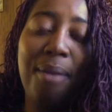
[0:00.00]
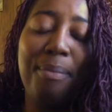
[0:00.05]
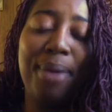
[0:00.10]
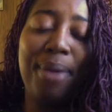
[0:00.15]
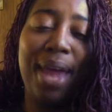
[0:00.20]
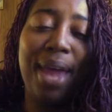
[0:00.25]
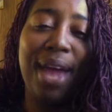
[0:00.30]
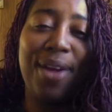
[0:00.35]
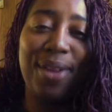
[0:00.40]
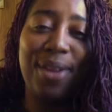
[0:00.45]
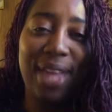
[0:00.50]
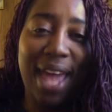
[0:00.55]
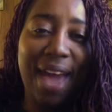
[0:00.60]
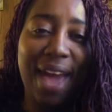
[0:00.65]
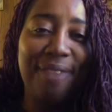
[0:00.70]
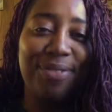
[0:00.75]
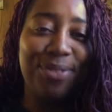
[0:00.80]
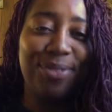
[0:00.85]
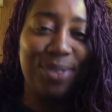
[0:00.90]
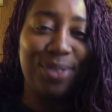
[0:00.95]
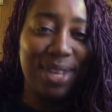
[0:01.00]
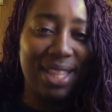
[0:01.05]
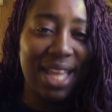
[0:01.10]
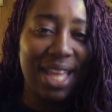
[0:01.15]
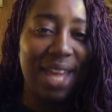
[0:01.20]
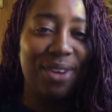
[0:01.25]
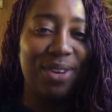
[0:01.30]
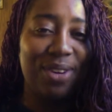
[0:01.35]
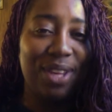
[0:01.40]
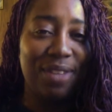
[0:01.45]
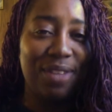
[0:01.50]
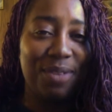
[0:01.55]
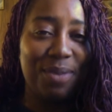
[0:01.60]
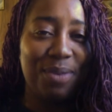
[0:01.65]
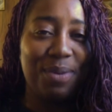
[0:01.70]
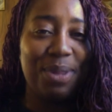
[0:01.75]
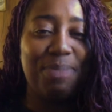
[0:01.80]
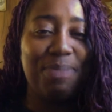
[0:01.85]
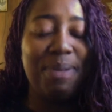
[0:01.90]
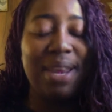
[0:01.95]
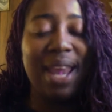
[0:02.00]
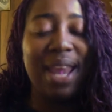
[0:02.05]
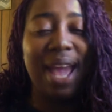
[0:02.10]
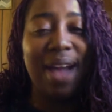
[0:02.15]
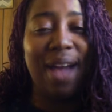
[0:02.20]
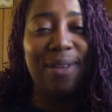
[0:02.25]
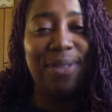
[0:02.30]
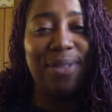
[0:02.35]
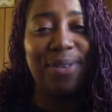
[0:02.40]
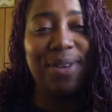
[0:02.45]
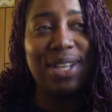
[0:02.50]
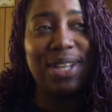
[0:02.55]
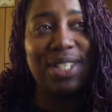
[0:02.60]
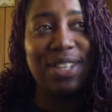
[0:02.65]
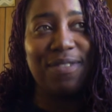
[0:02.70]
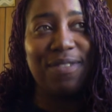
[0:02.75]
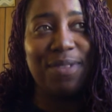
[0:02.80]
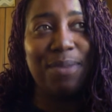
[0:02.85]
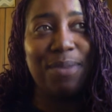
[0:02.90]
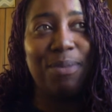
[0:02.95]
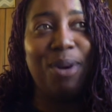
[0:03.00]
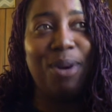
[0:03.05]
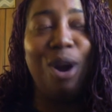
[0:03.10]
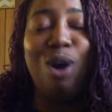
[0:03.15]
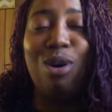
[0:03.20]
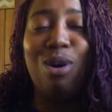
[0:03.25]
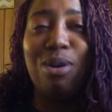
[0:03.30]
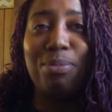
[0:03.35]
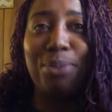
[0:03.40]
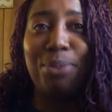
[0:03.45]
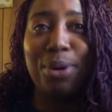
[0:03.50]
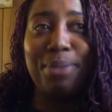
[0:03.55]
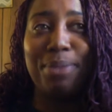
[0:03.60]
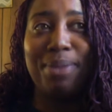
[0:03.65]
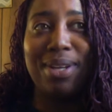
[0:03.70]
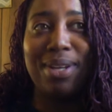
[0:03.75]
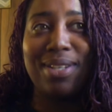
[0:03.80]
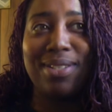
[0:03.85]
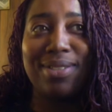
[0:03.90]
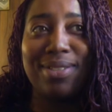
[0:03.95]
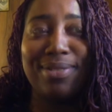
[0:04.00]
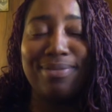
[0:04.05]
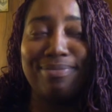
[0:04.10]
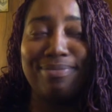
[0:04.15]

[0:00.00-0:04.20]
but I only have 3 that are living with me now. The rest of them are all pretty much